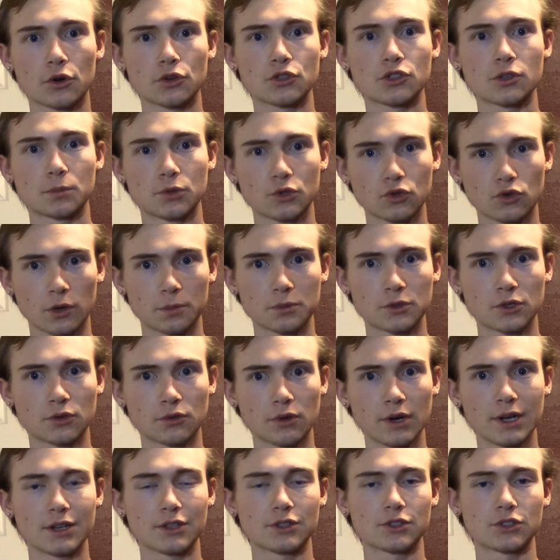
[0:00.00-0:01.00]
subscription
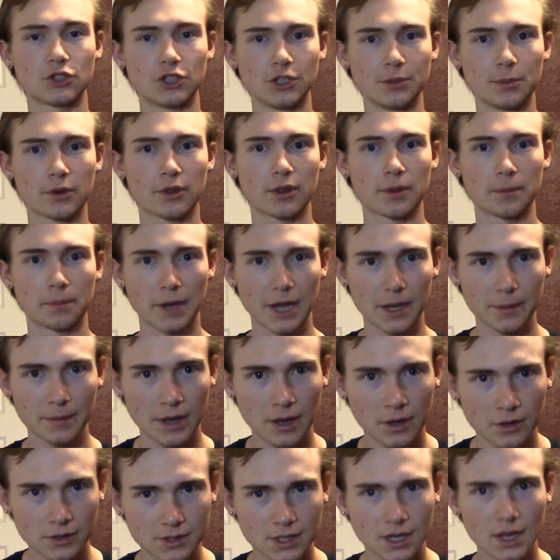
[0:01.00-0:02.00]
rate is cheaper than
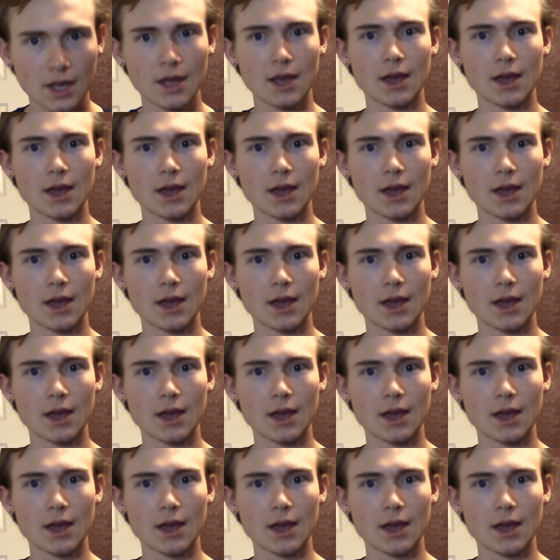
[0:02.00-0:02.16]
PayPal's.